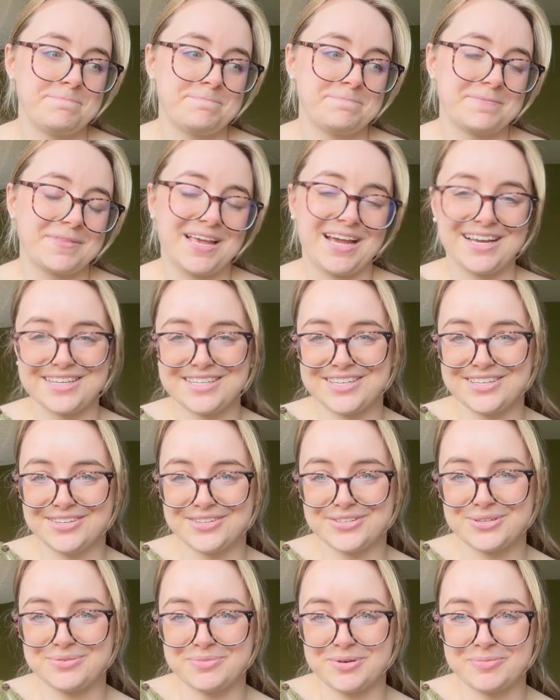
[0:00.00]
casting on
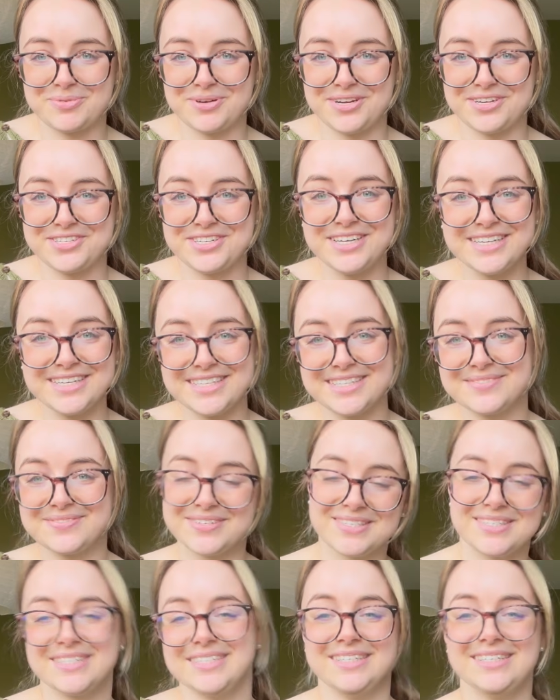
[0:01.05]
some more projects. I'm
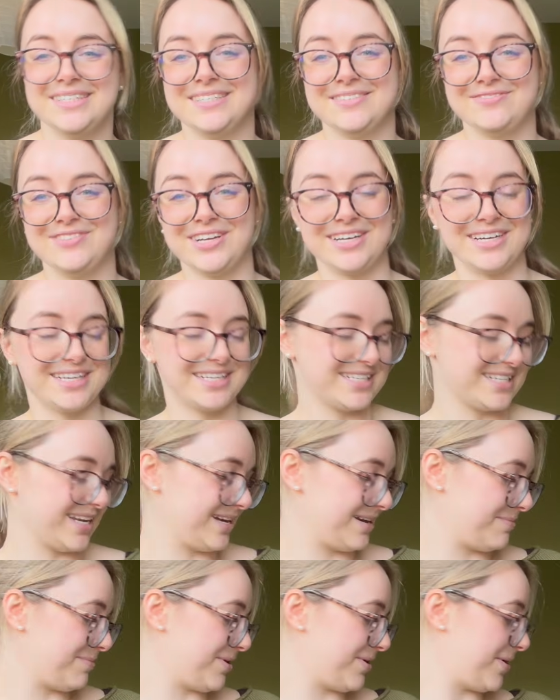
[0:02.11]
just very
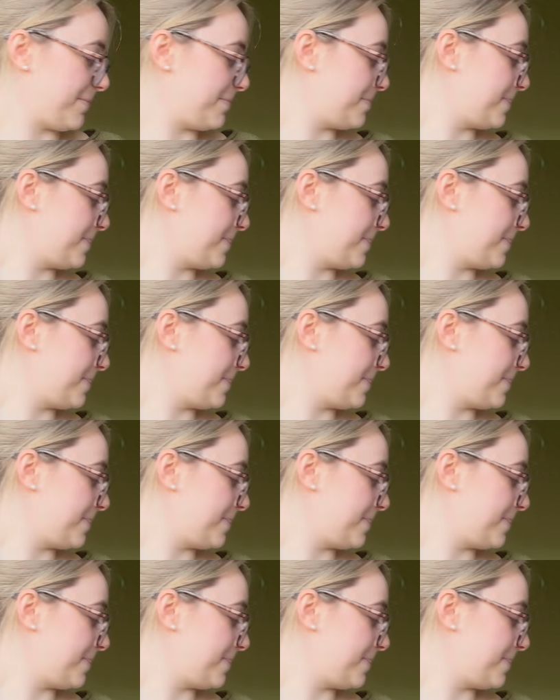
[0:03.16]
excited about it.